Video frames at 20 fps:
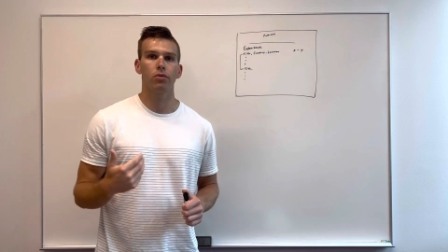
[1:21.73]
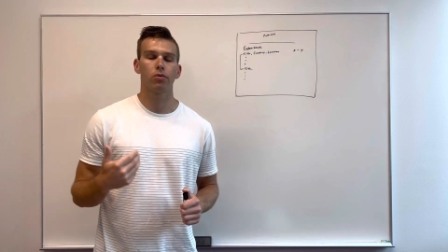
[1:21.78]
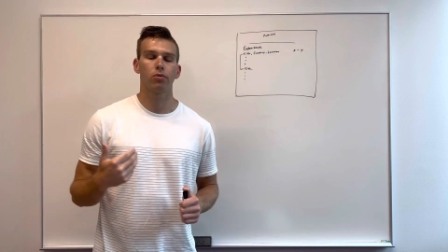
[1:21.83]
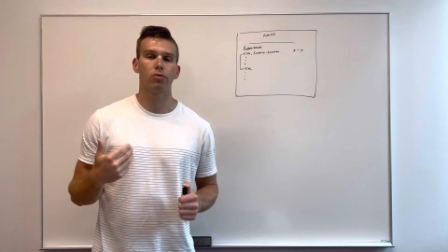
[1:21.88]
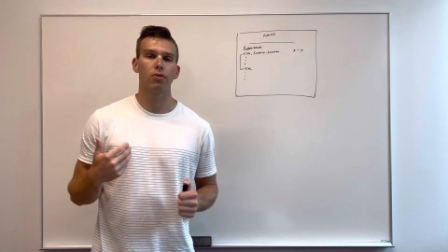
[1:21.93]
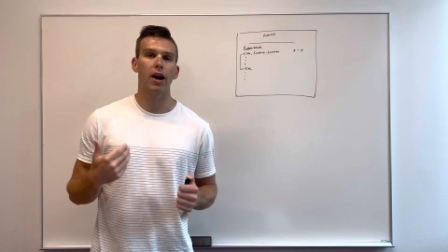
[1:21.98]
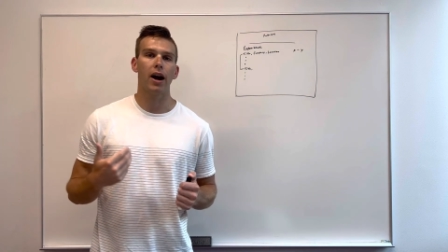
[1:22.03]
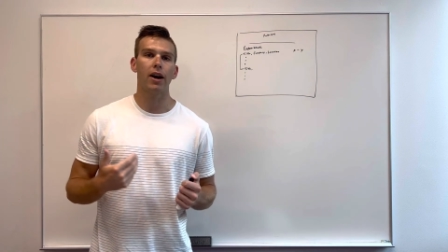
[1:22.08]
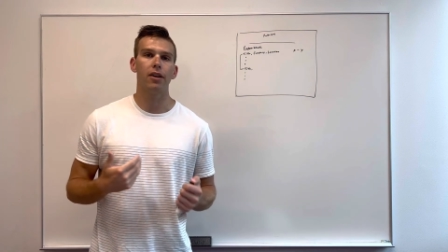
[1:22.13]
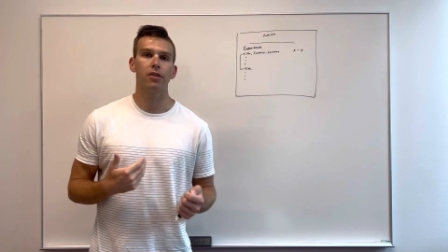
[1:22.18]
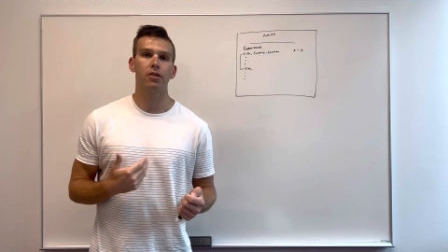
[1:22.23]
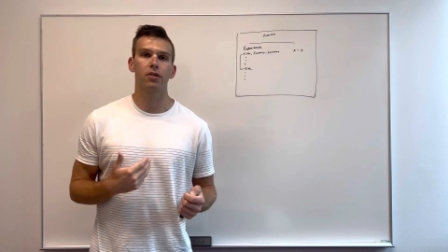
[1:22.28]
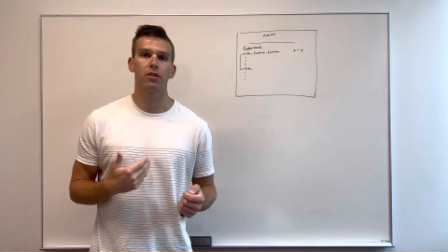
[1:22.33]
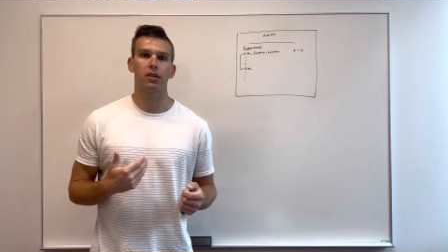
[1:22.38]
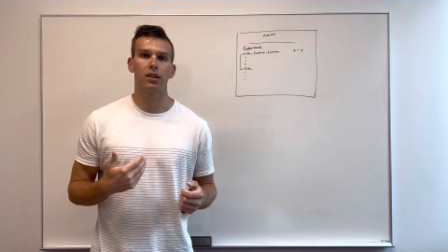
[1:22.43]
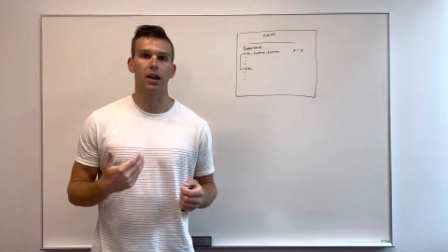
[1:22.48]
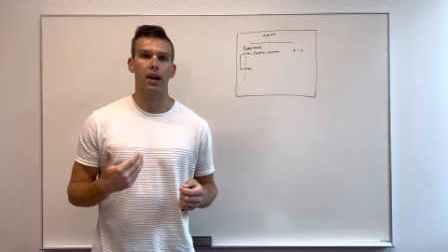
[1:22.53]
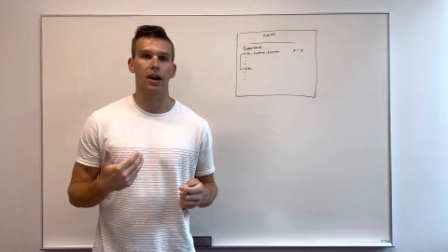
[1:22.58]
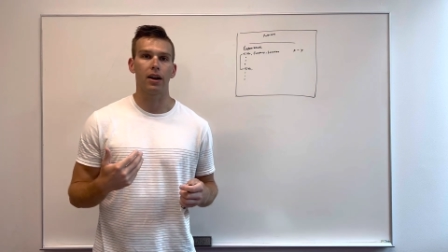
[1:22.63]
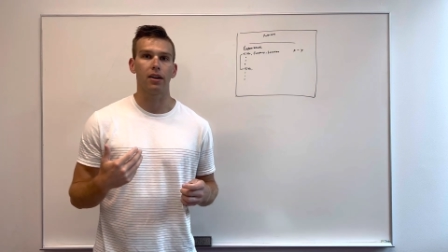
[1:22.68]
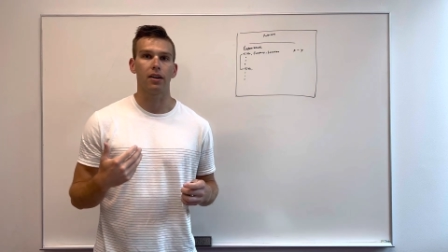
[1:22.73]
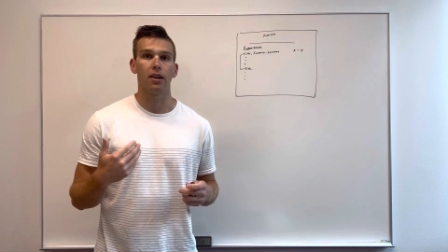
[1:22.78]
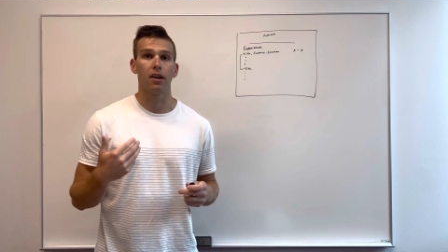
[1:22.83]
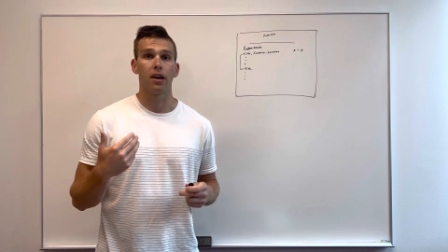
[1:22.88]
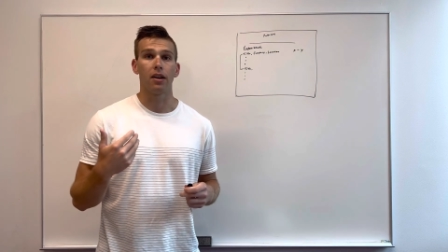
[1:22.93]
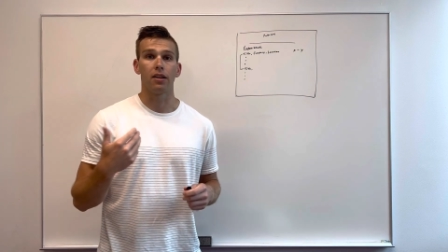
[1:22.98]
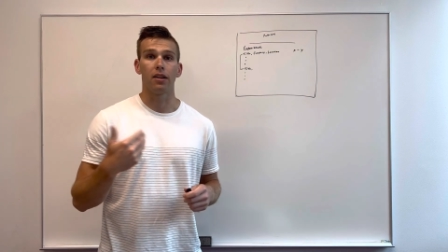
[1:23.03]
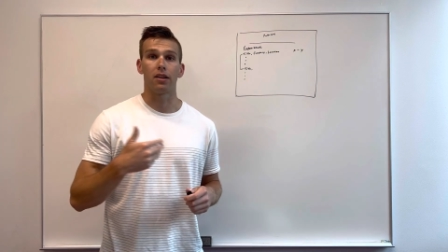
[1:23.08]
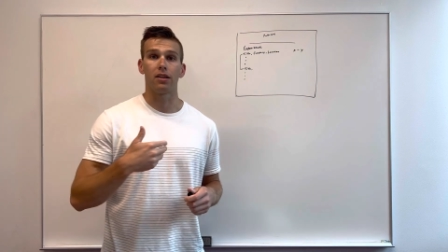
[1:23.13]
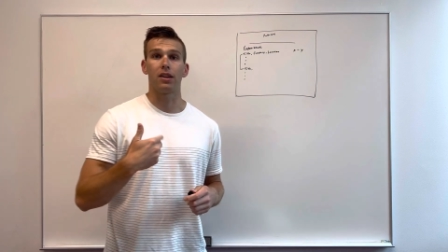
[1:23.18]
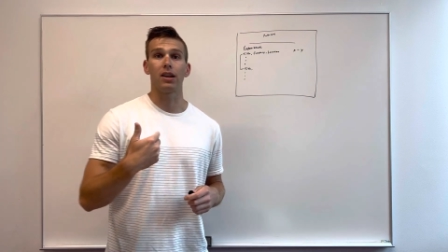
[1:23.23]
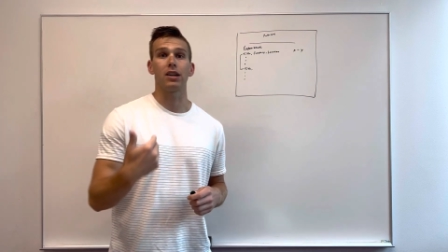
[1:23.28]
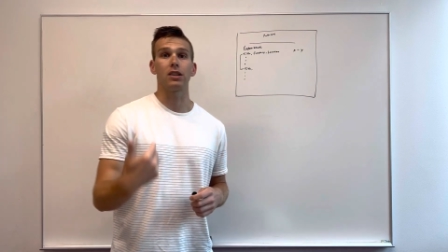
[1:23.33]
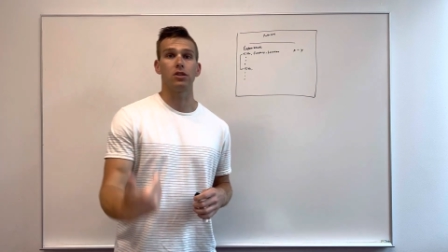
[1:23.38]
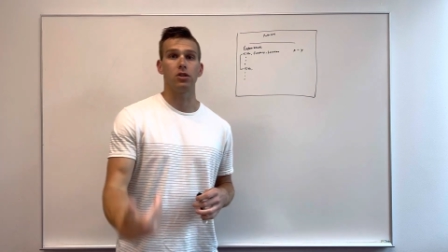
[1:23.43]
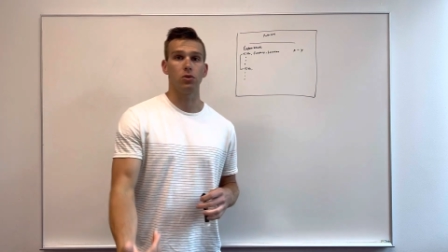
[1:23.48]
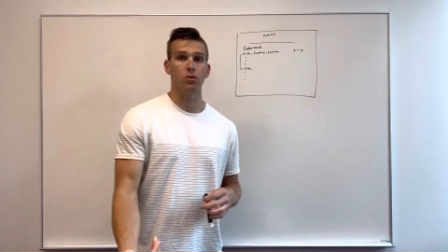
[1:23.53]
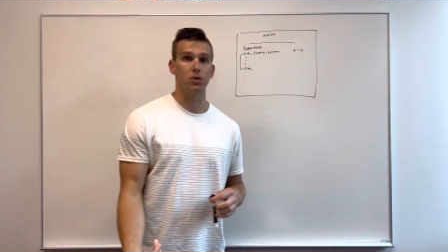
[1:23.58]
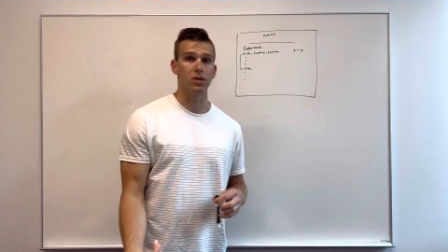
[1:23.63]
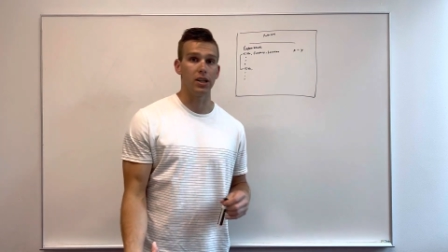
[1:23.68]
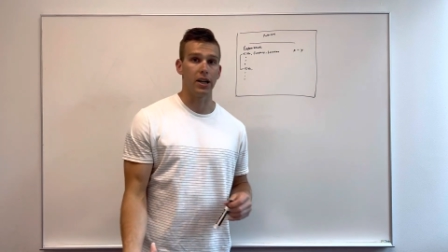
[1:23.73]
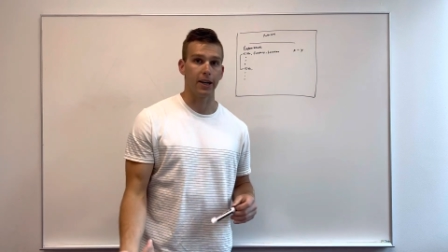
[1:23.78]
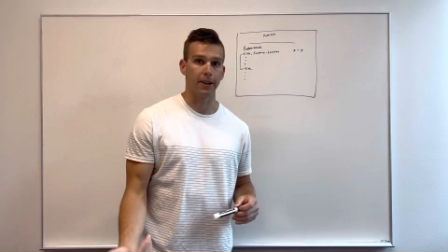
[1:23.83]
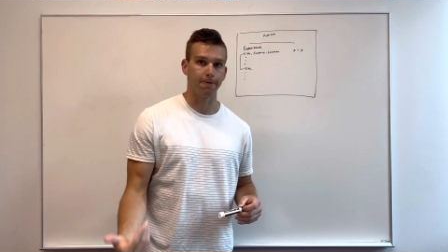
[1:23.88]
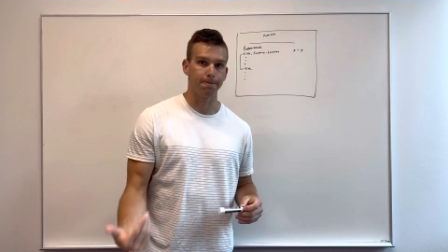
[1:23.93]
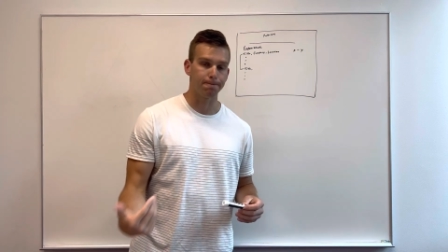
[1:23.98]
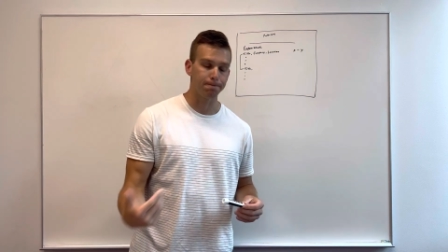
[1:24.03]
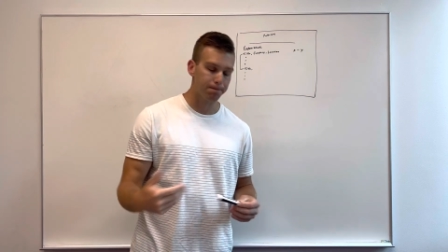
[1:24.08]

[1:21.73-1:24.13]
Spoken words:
rather than the things you did.